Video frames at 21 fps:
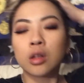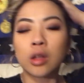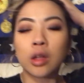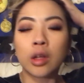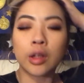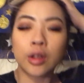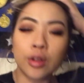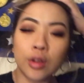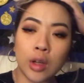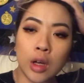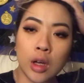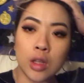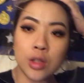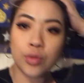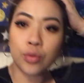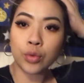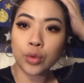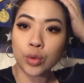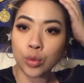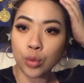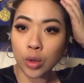Thank you guys
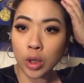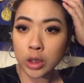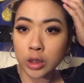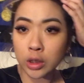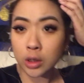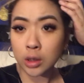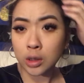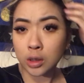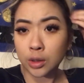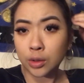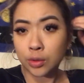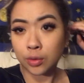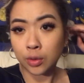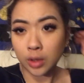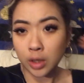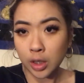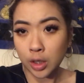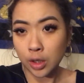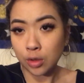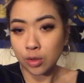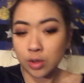for watching this
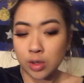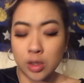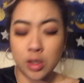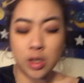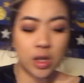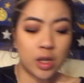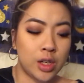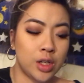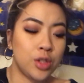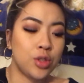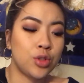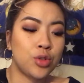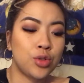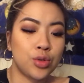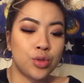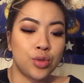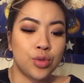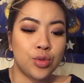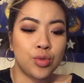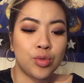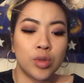video. Stay
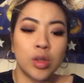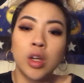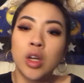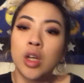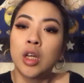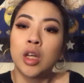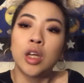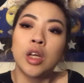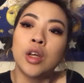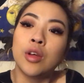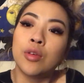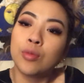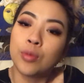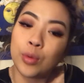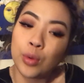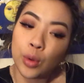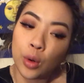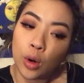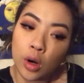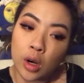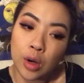tuned if
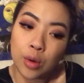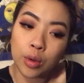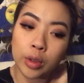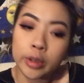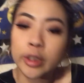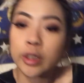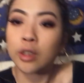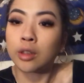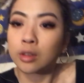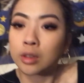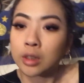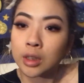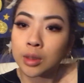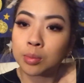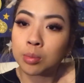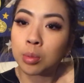you are watching this